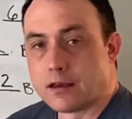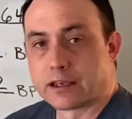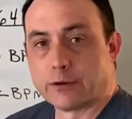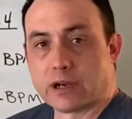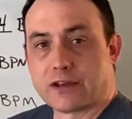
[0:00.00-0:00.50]

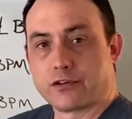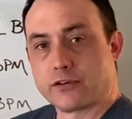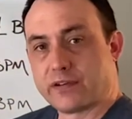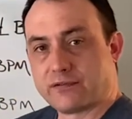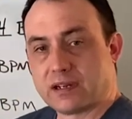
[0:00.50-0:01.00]
Get ready for
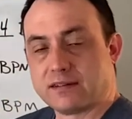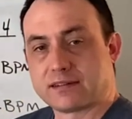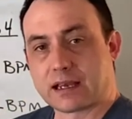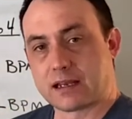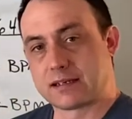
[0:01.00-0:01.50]
your
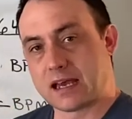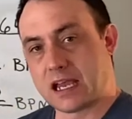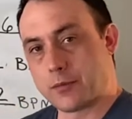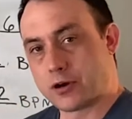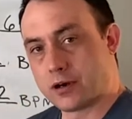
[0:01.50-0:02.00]
15-second
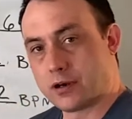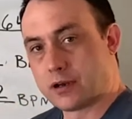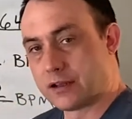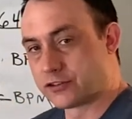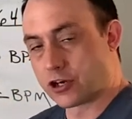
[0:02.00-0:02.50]
timer
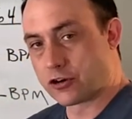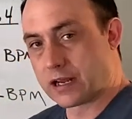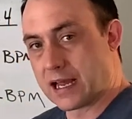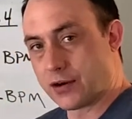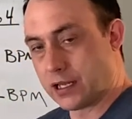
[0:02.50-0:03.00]
and start
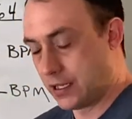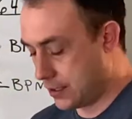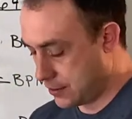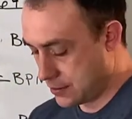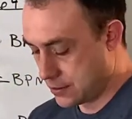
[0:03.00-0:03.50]

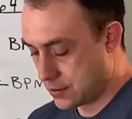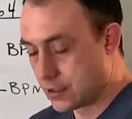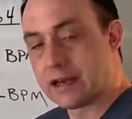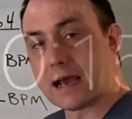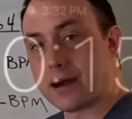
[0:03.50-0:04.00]
counting
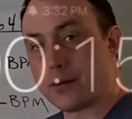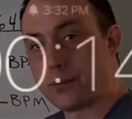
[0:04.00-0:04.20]
now.